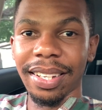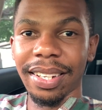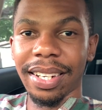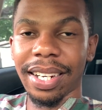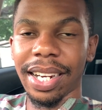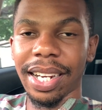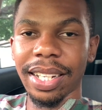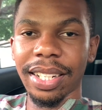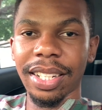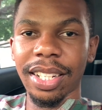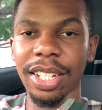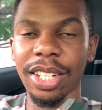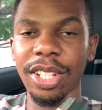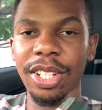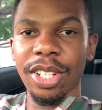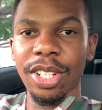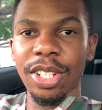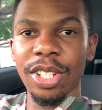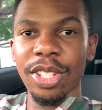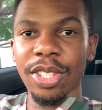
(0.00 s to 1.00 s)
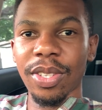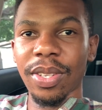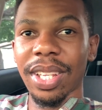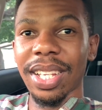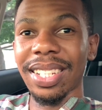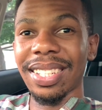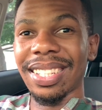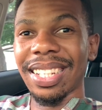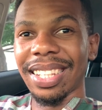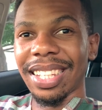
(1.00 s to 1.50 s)
All right so
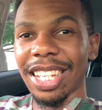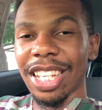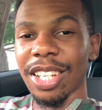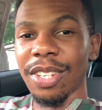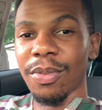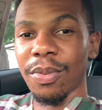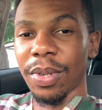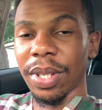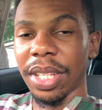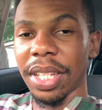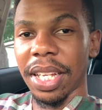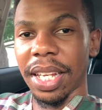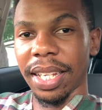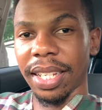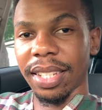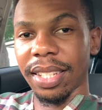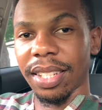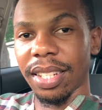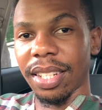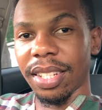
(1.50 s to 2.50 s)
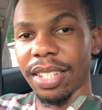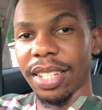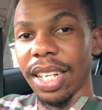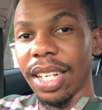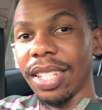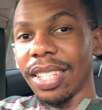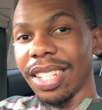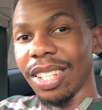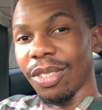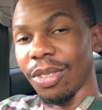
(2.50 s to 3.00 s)
that's the thing with like
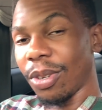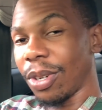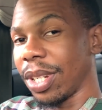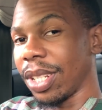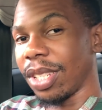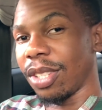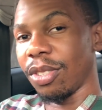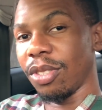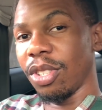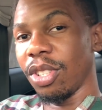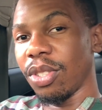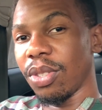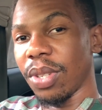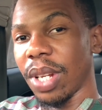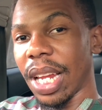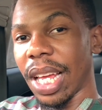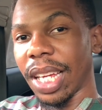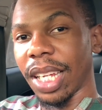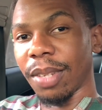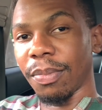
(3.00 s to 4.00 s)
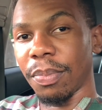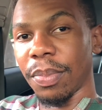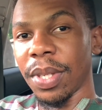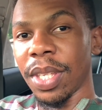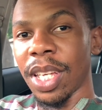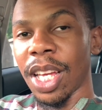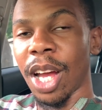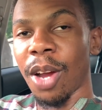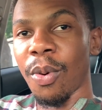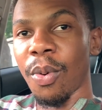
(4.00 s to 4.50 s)
chasing noise you need to like
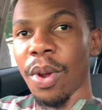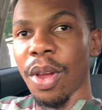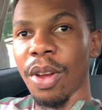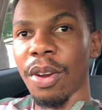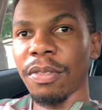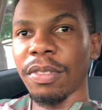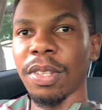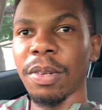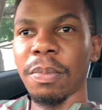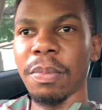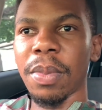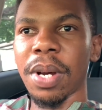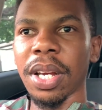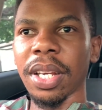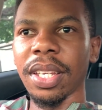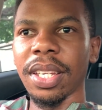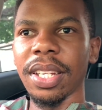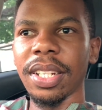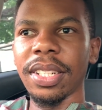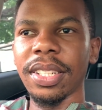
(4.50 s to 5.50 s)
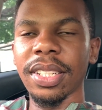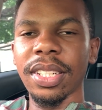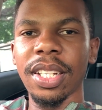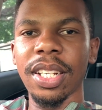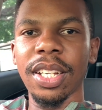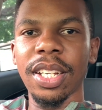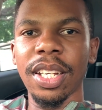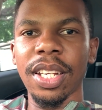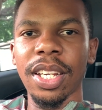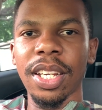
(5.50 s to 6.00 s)
be aware of the market
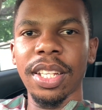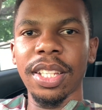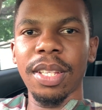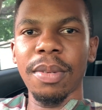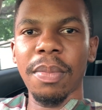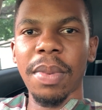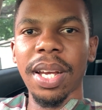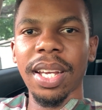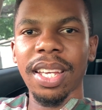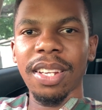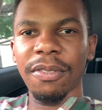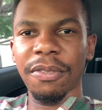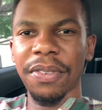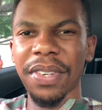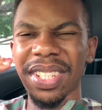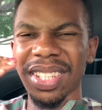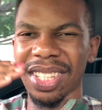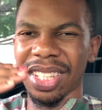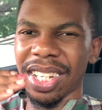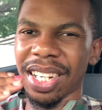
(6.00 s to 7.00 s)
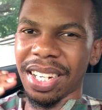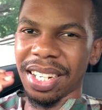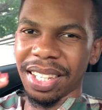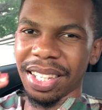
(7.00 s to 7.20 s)
the market phases that